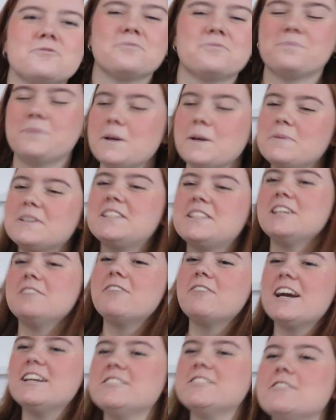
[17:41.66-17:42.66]
BBC
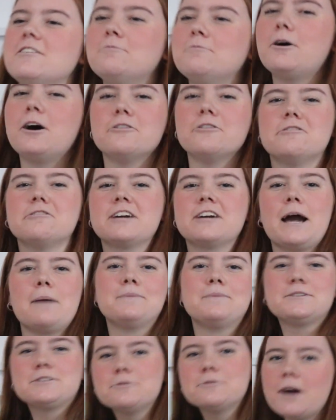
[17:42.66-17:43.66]
Radio 1 or
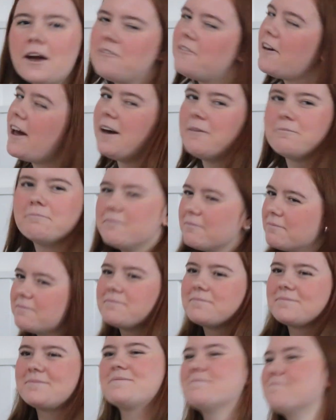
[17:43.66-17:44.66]
Capital FM. Yeah.
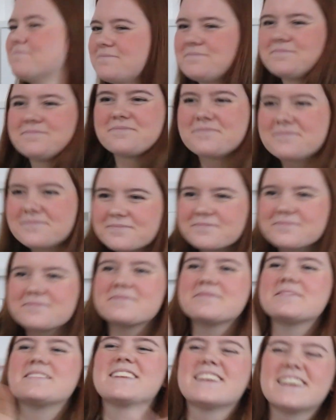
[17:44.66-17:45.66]
There is
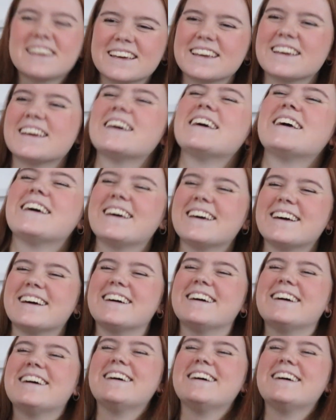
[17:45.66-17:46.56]
other ones available.